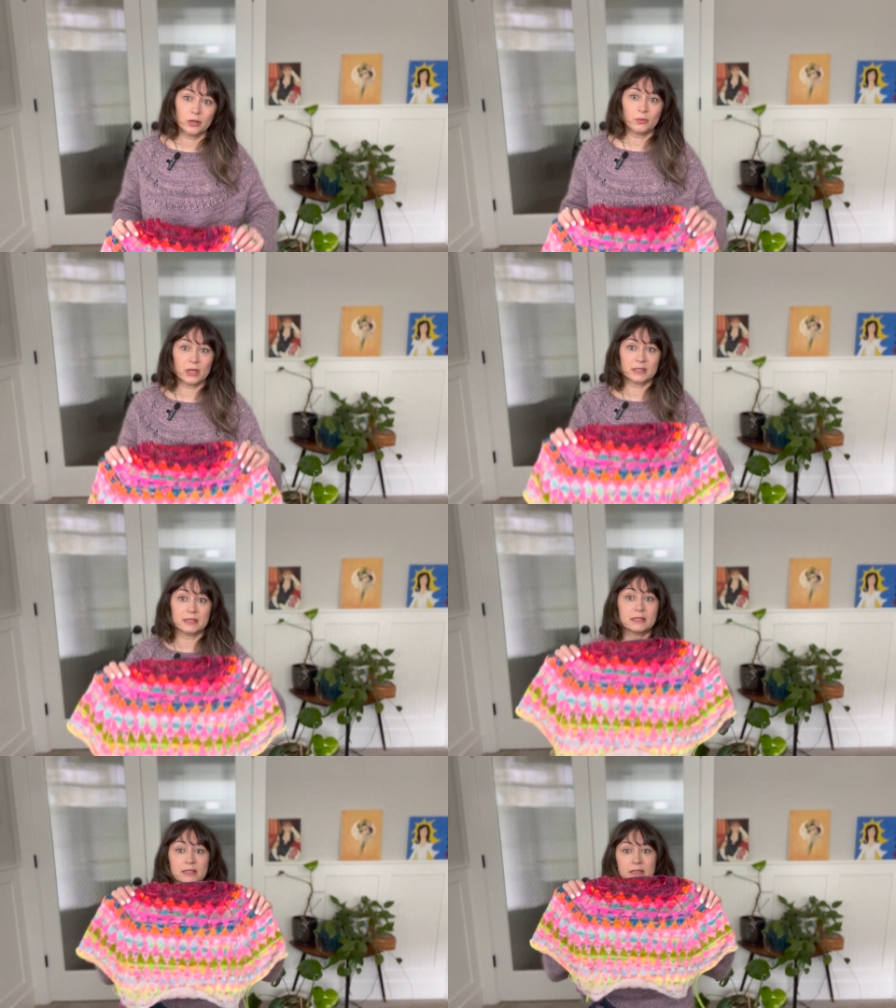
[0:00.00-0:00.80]
because
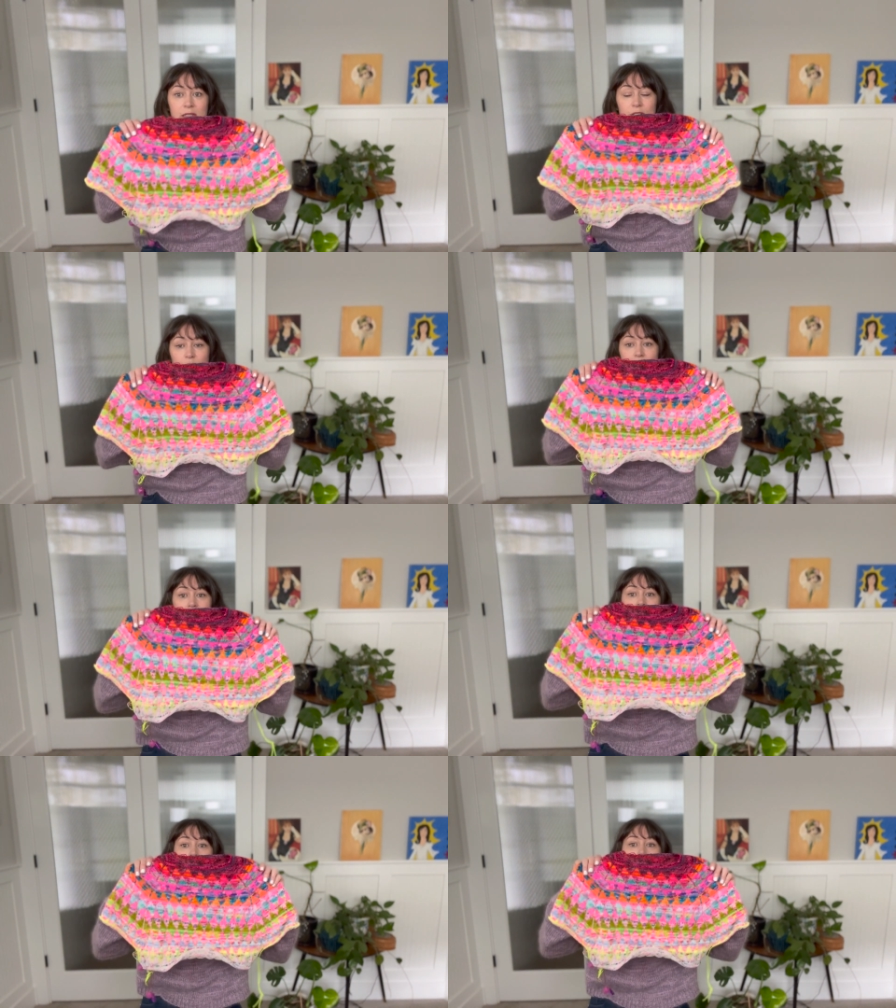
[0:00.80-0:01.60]
it's less
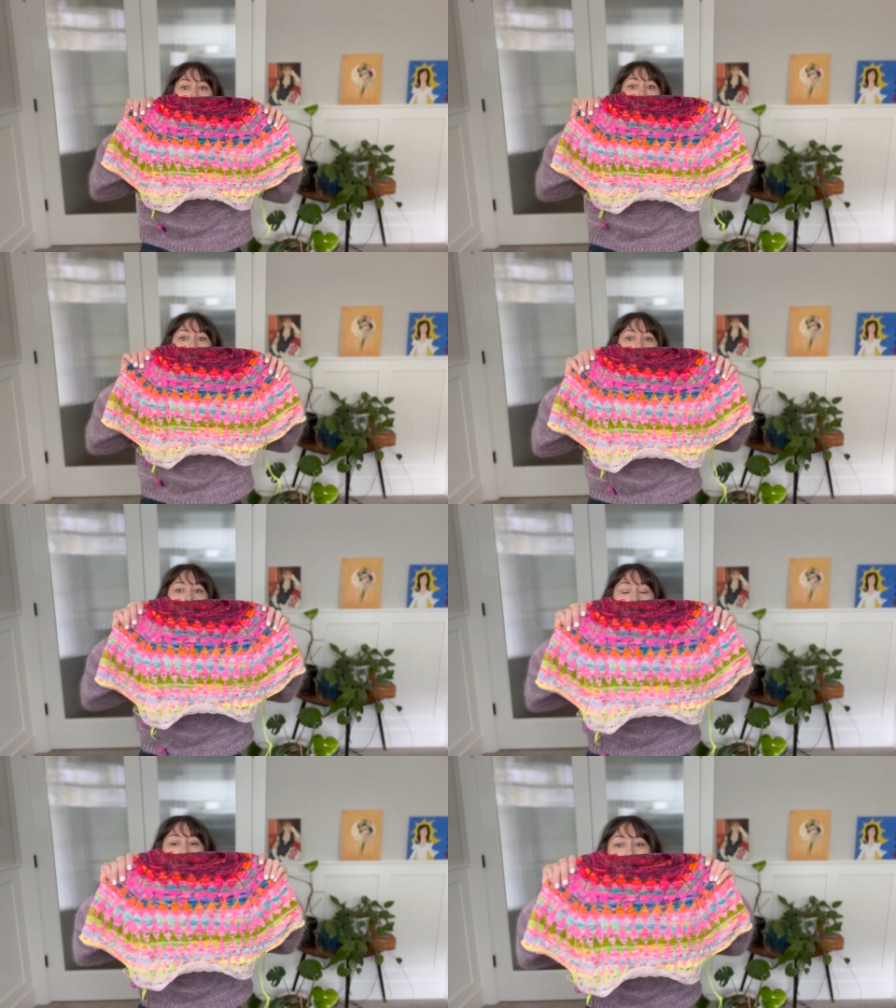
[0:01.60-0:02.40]
stitches. So